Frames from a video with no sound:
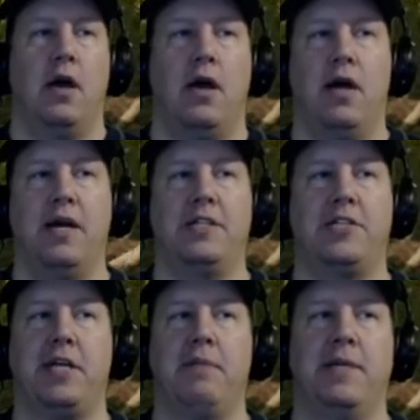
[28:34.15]
Uh,
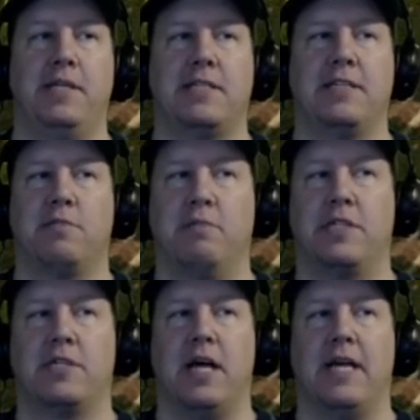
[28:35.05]
achievements is
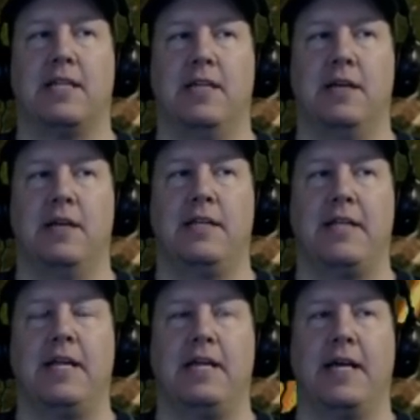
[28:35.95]
much like the
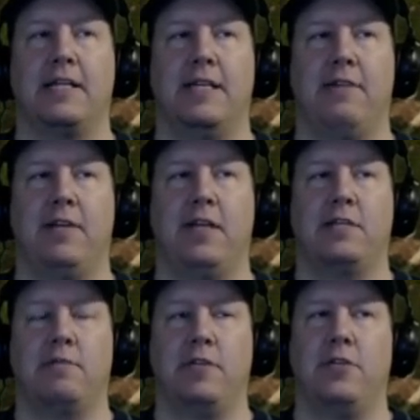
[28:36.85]
daily
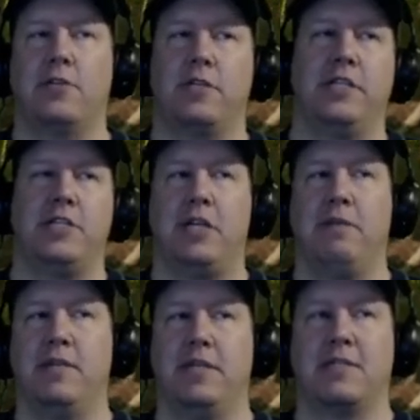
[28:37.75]
activities, but usually
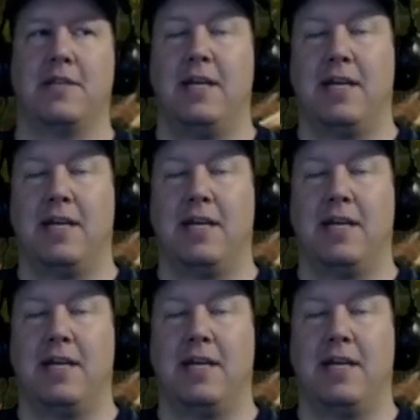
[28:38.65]
achievements